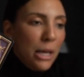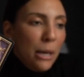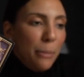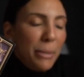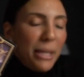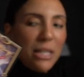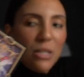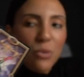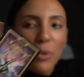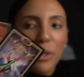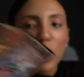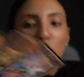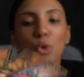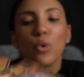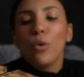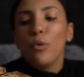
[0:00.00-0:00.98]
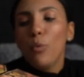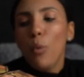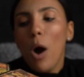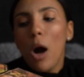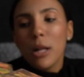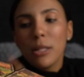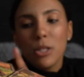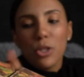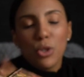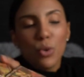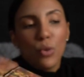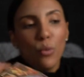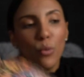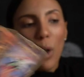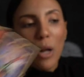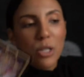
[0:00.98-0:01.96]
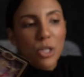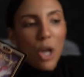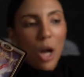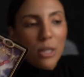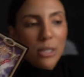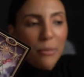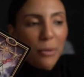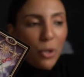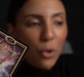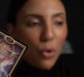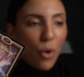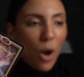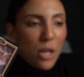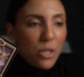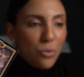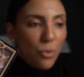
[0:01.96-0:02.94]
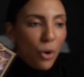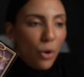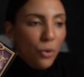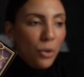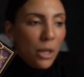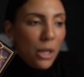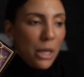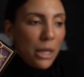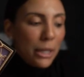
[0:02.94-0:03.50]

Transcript: Because with the Two of Wands, the Two of Wands talks about a crossroad.